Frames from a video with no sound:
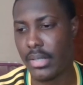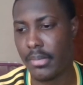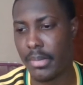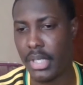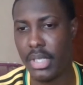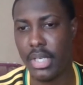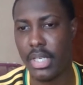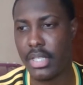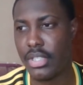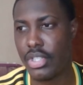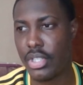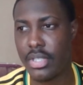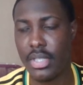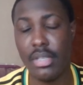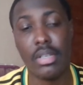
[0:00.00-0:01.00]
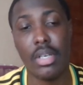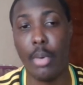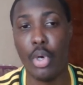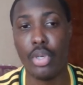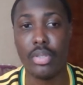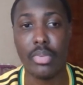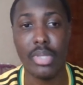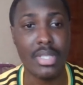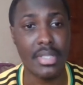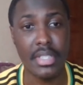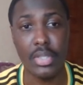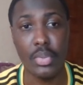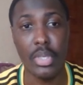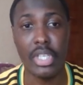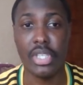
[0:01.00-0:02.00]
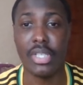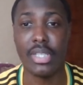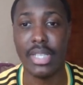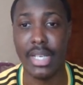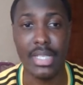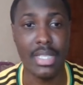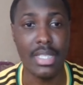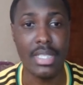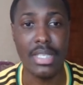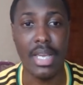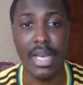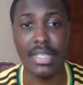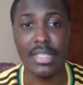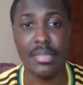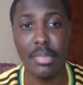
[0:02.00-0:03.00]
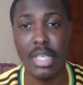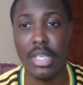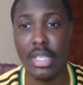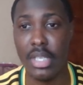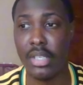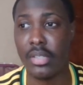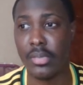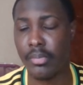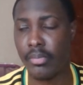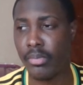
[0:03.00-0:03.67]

Because just think about it, with the situation that he has been in,